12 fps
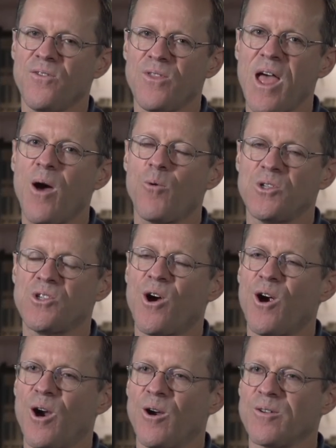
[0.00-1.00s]
that was
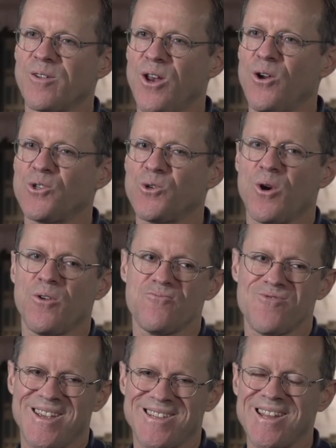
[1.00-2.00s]
our, sort of
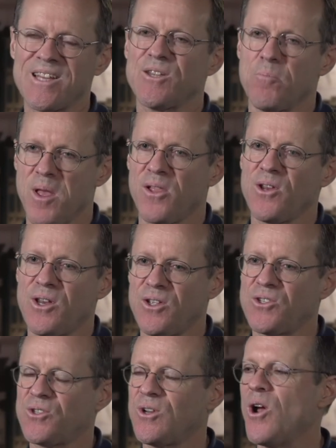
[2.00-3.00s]

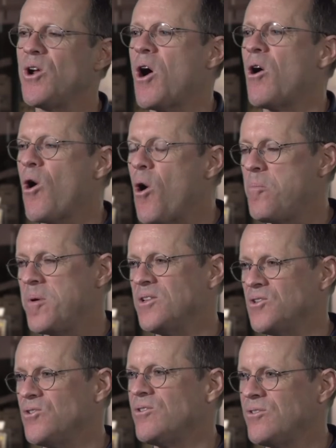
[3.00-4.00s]
extensibility, our
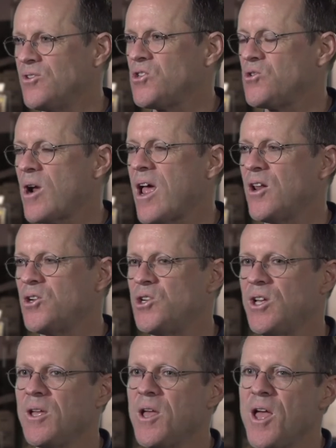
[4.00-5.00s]
open
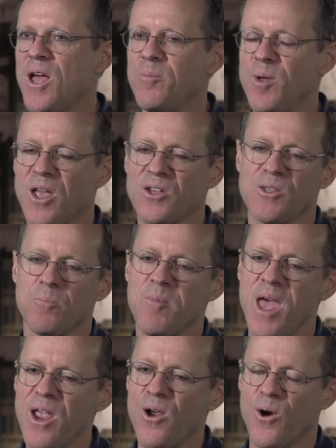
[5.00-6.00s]
strategy, because the
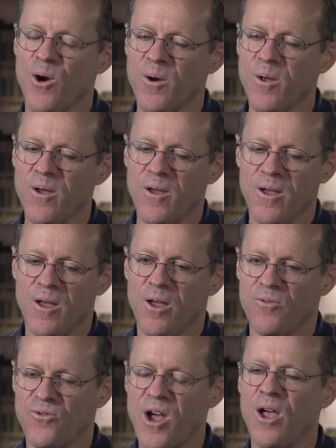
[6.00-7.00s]
Maker
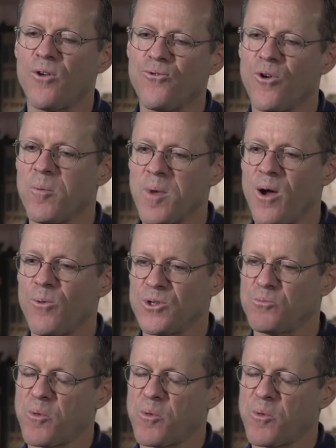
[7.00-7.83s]
file format was